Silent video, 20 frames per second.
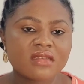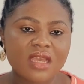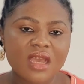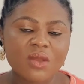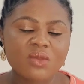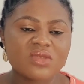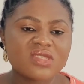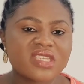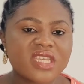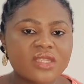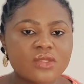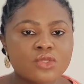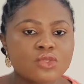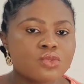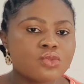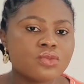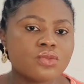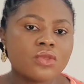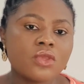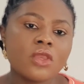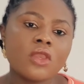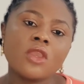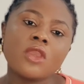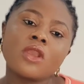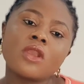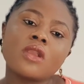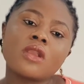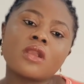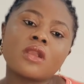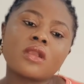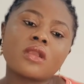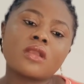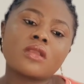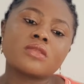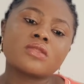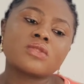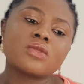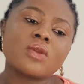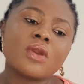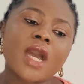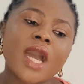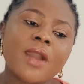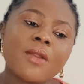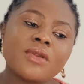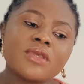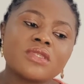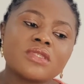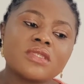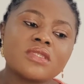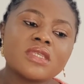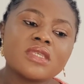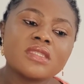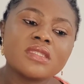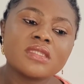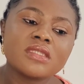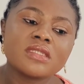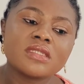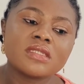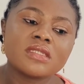I would say two. So I was using